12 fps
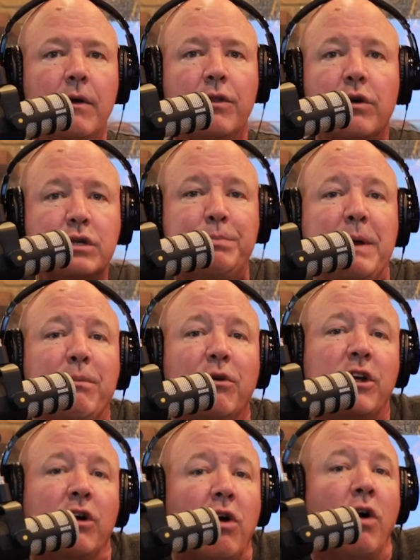Those
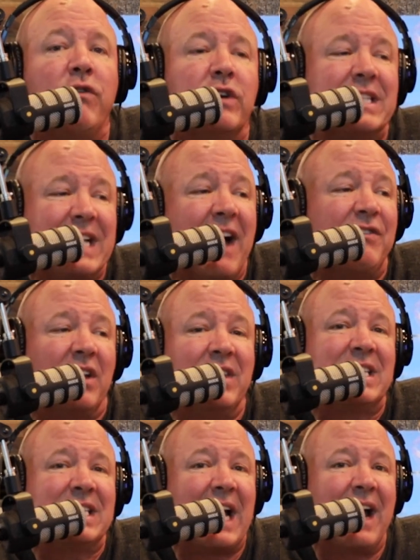people that you're overstaffed on
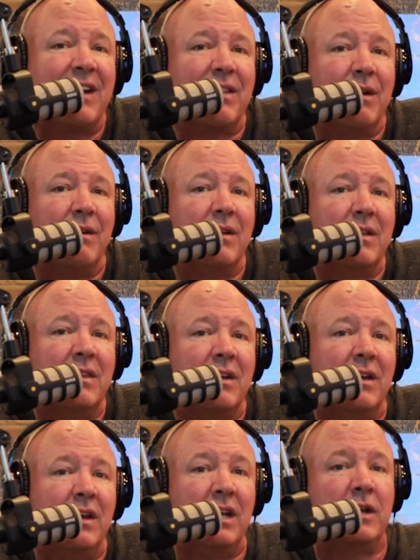this side of the
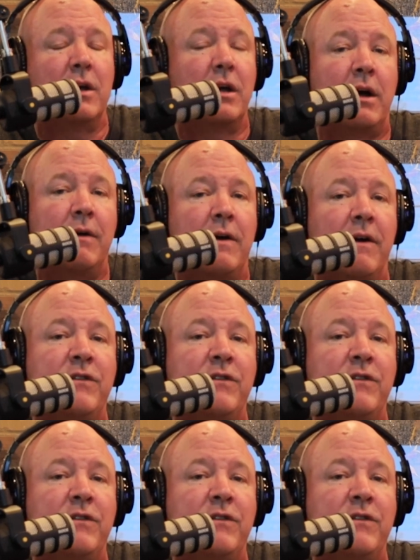the uh,